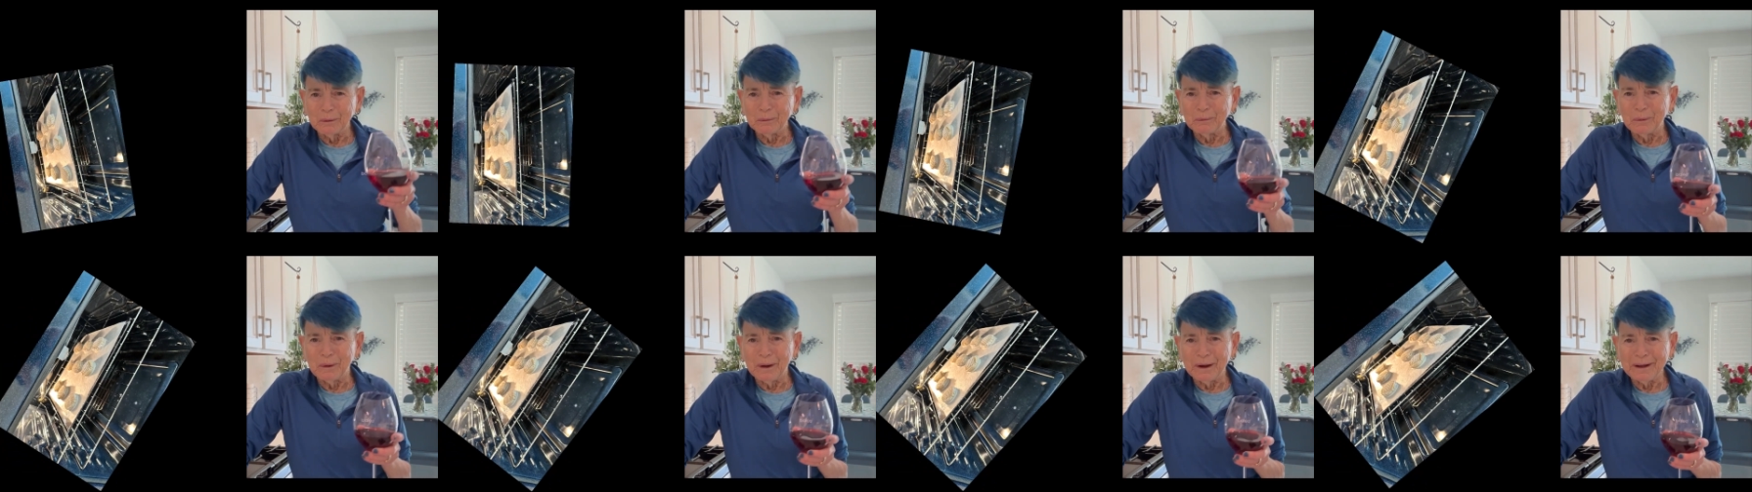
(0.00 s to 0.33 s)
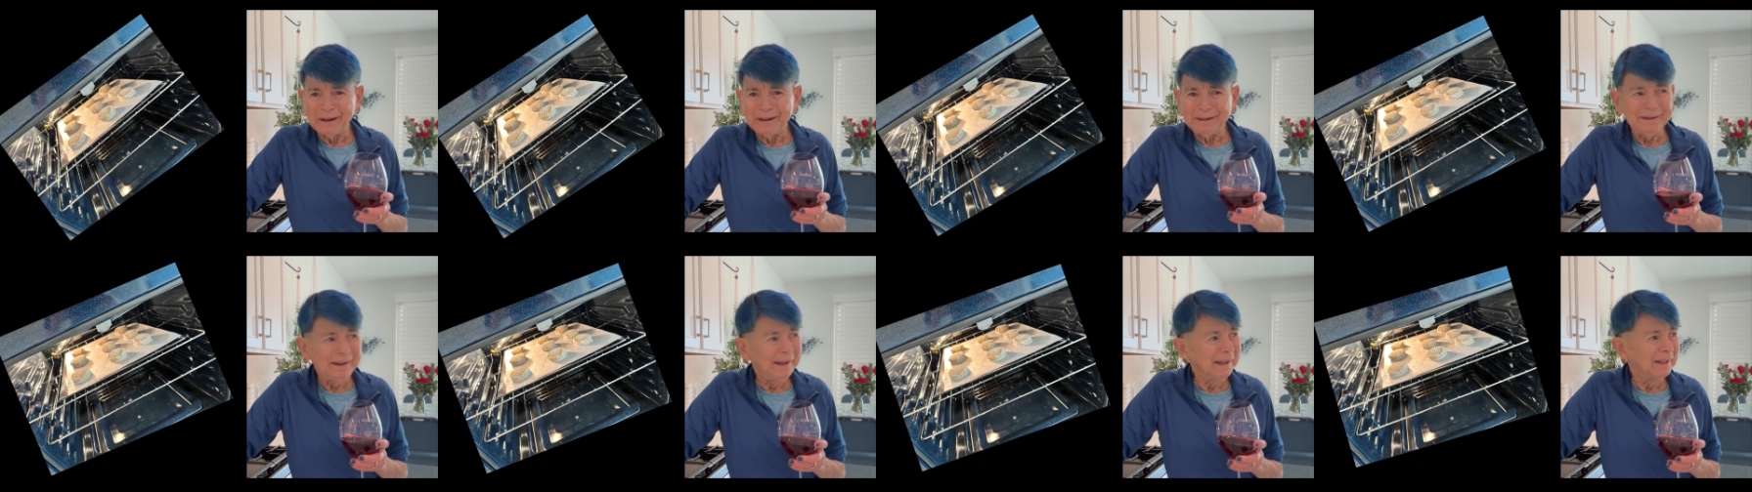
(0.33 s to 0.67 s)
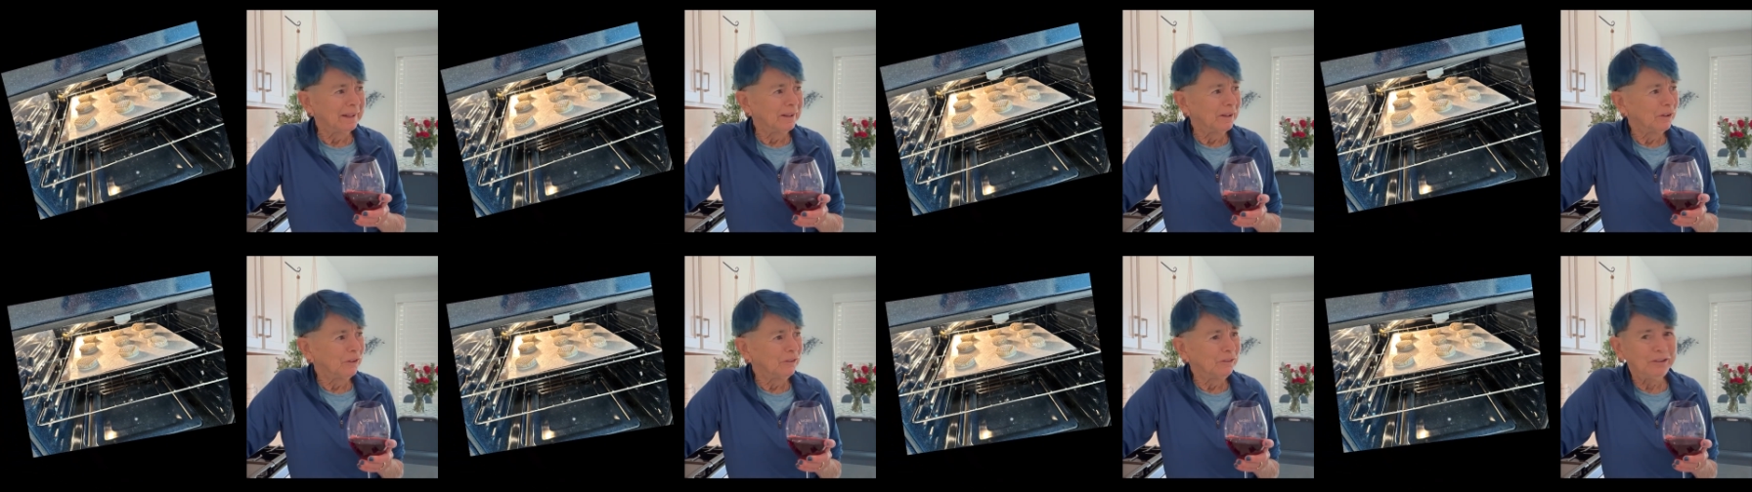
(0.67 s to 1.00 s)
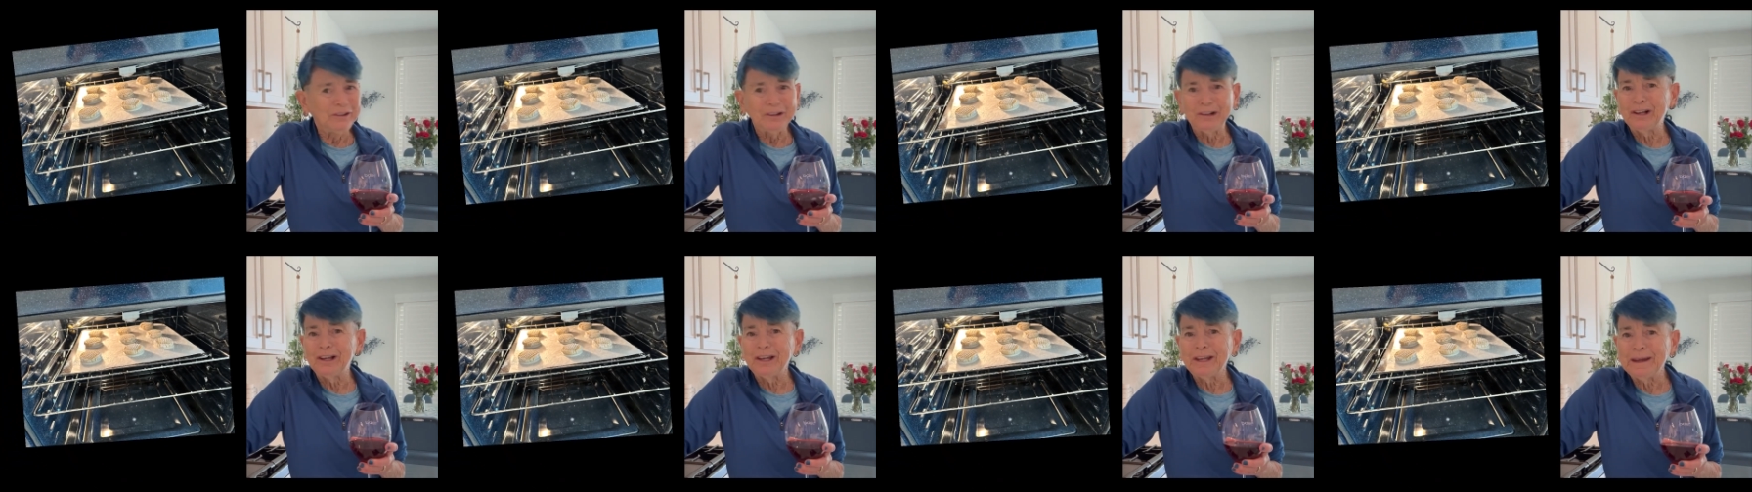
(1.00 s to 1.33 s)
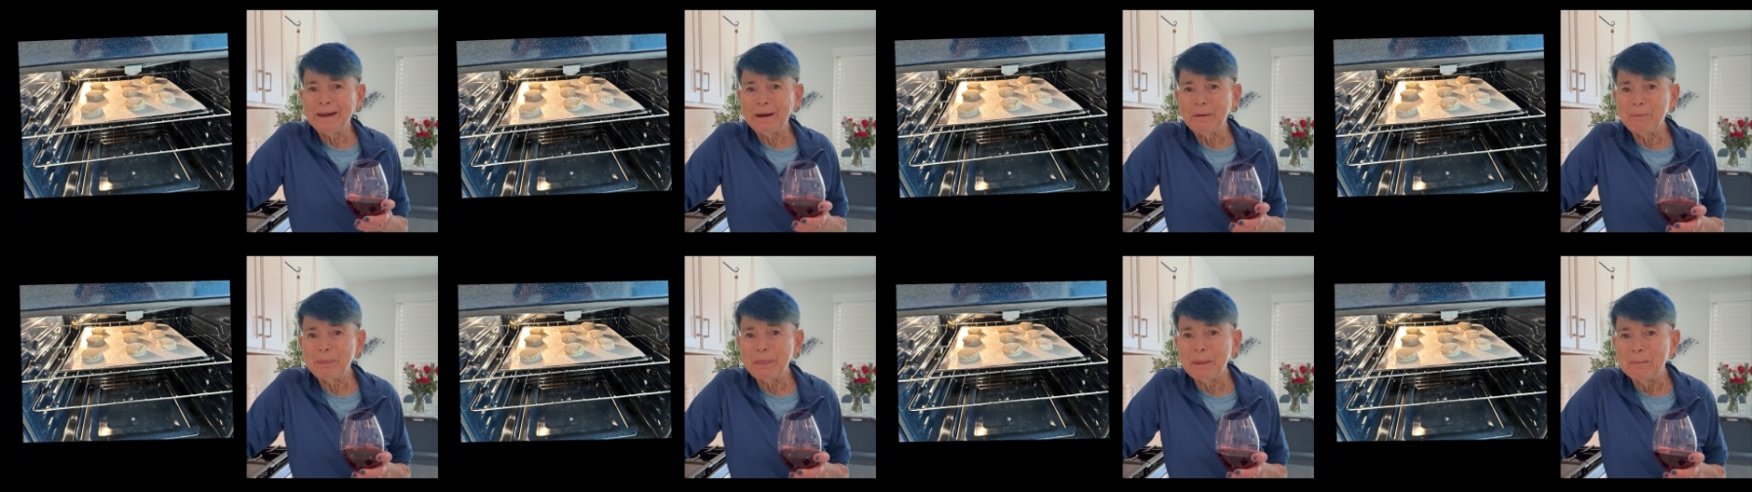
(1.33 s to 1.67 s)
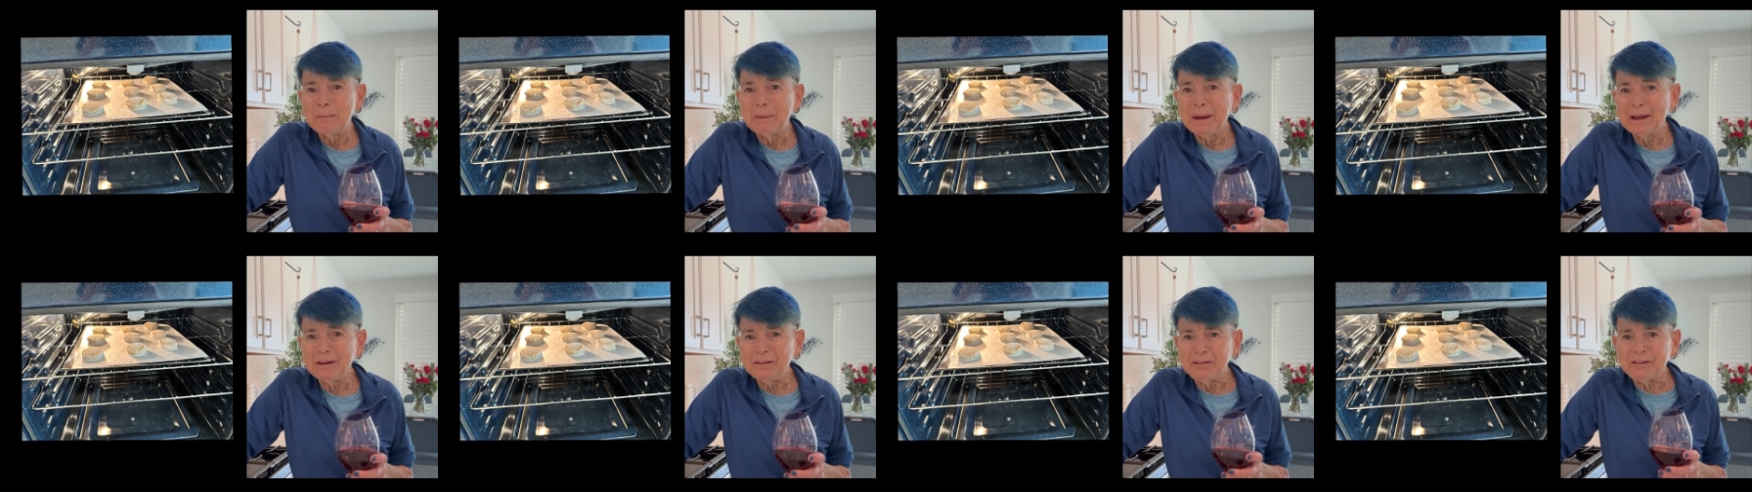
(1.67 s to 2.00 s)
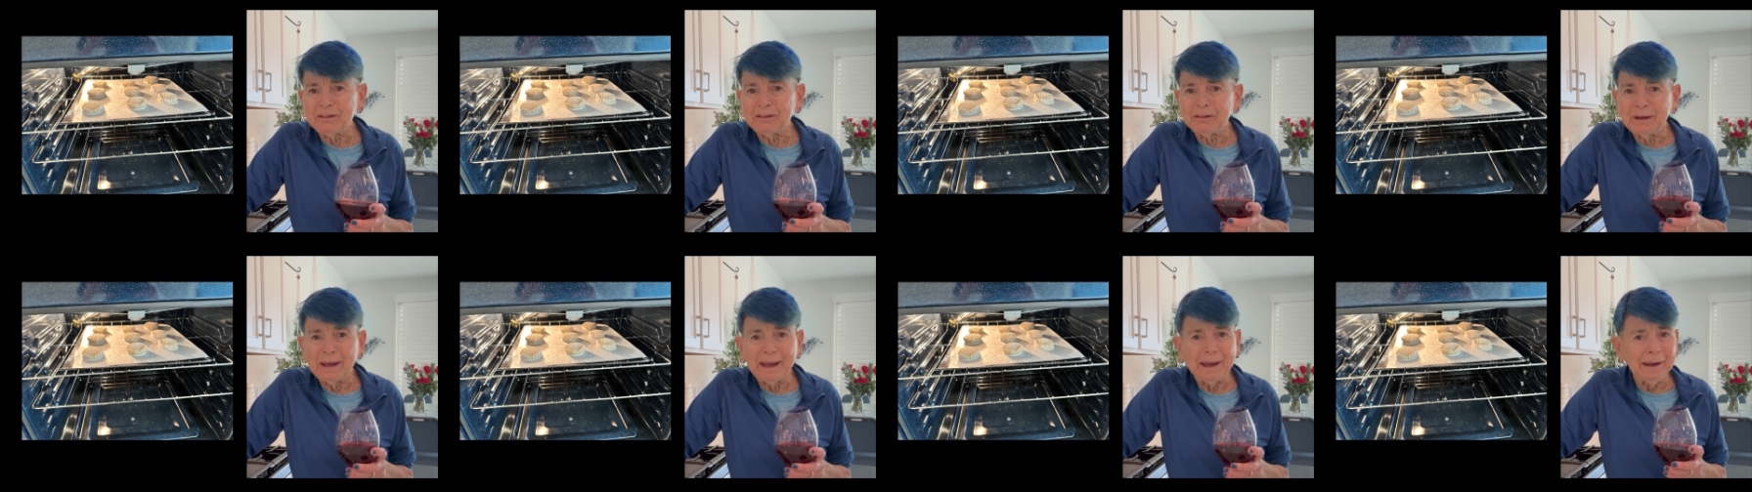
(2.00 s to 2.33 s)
wine and to clean up the mess